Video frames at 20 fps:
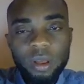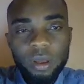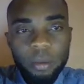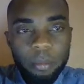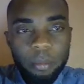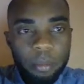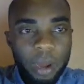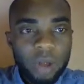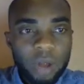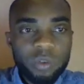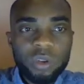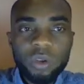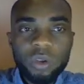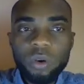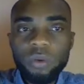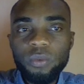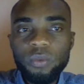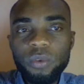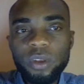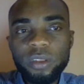boundary
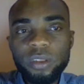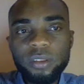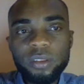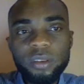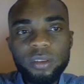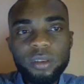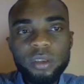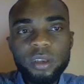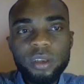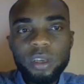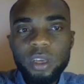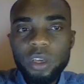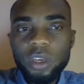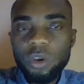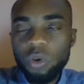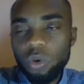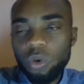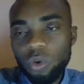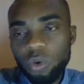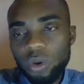conflicts in
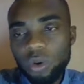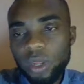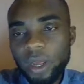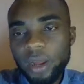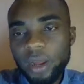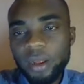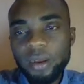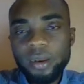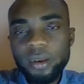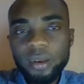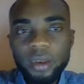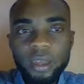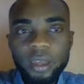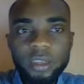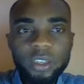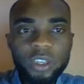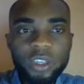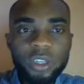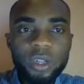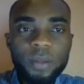colonial
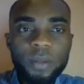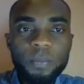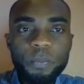Nigeria.